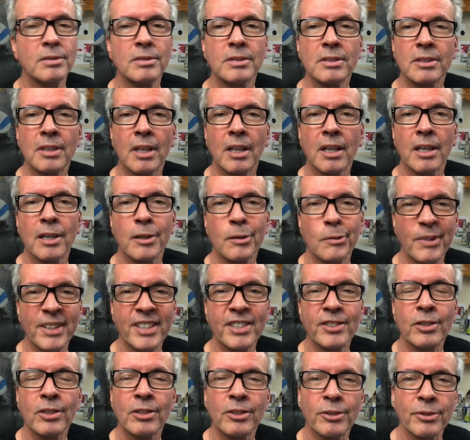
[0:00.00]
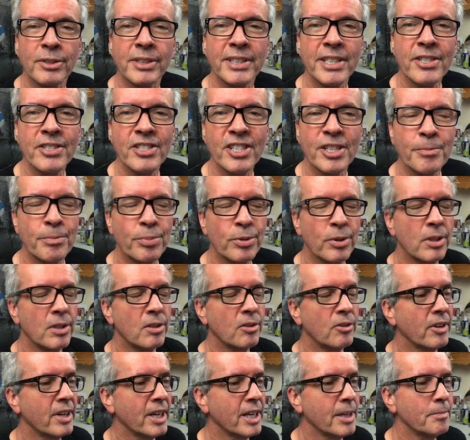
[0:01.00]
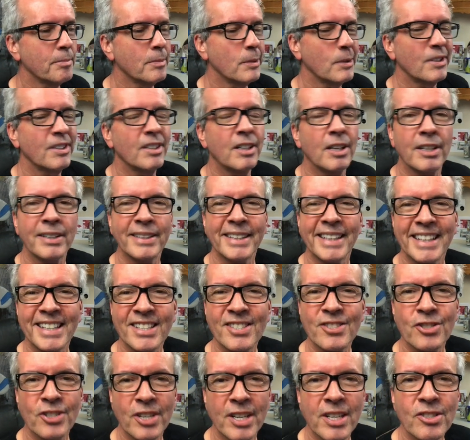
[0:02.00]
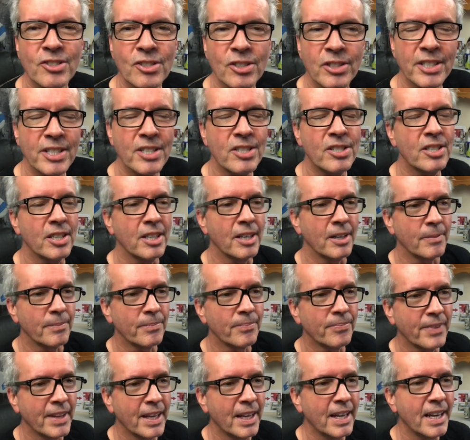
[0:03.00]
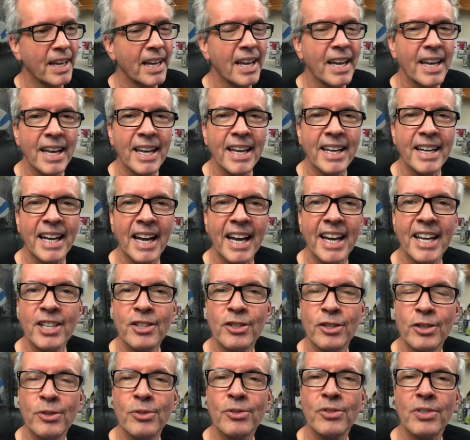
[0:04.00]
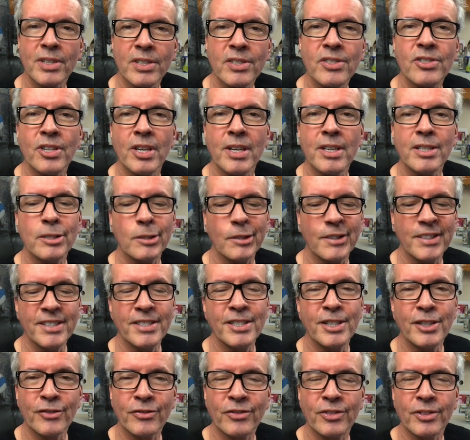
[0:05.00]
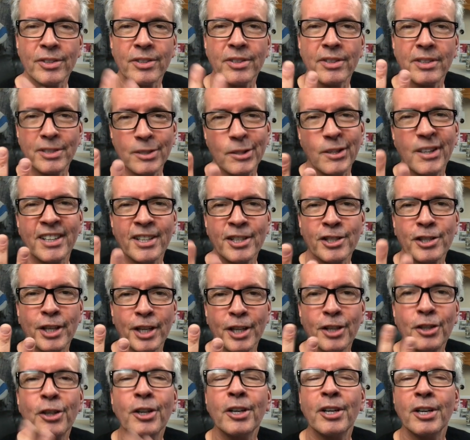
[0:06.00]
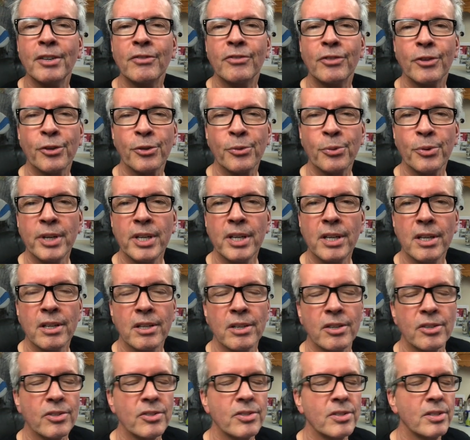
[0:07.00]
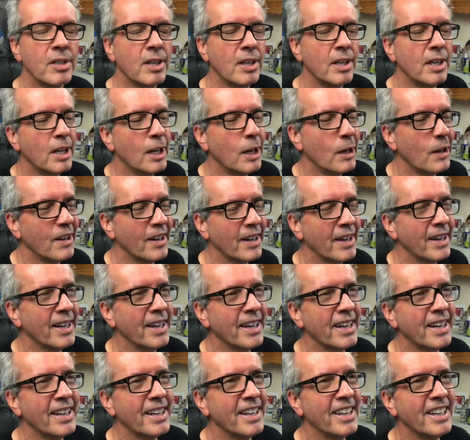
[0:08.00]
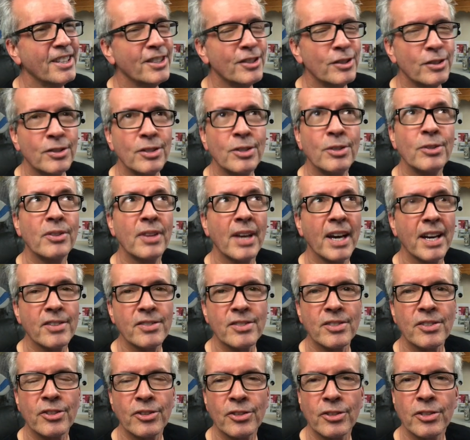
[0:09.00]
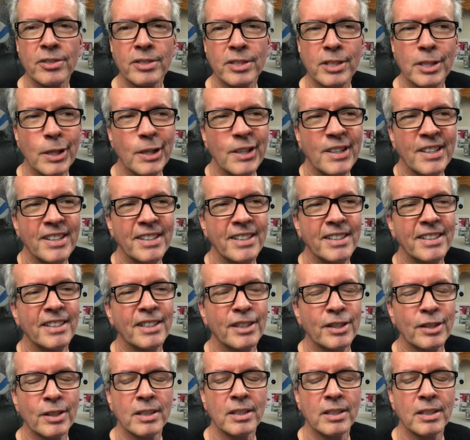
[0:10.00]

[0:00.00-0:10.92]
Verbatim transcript: car rental or leasing program called Exchange Leasing, and I used Exchange Leasing for as long as I could, for 3 years. I had a 2013, it